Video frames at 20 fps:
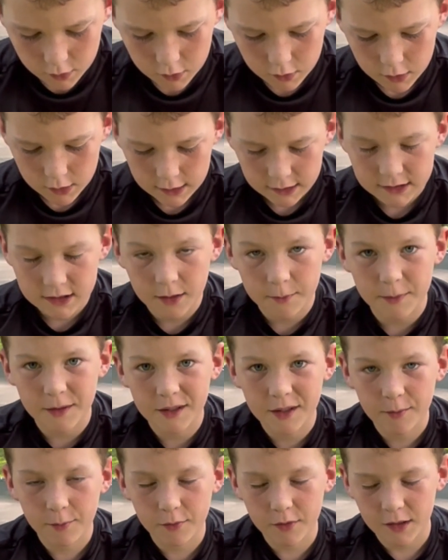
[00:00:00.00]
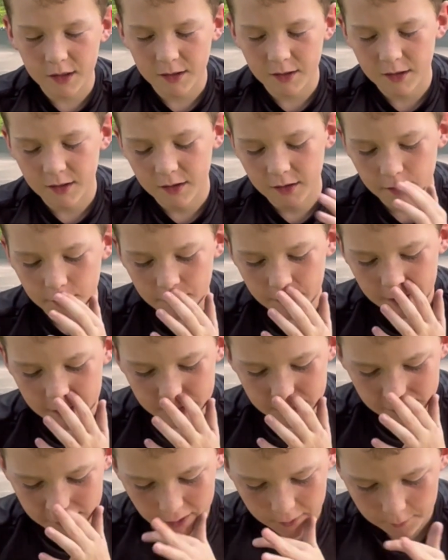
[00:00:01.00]
It's gonna be double
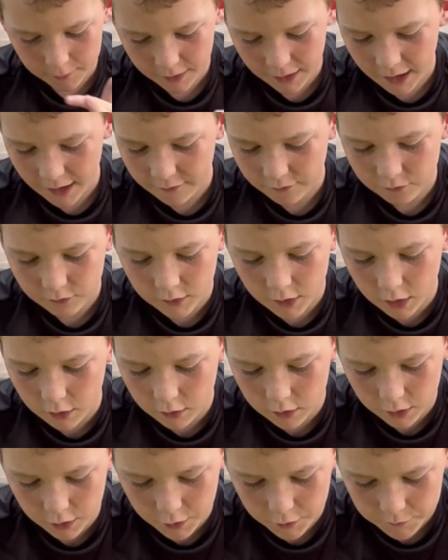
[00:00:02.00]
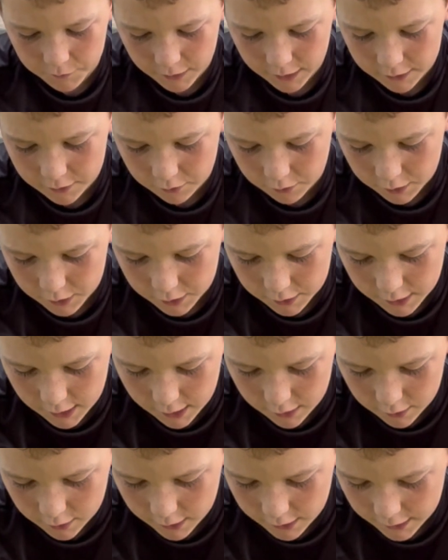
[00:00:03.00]
elimination tournament. I have no clue if I told you
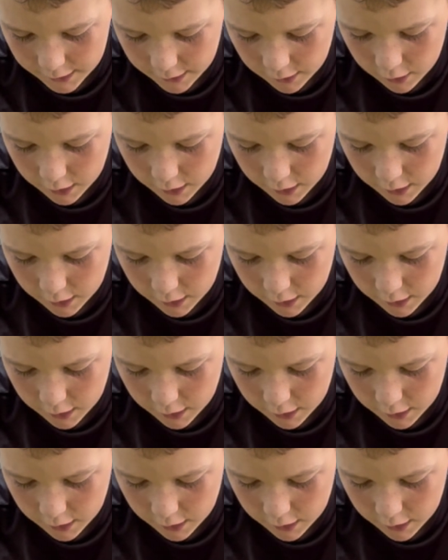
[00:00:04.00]
that already.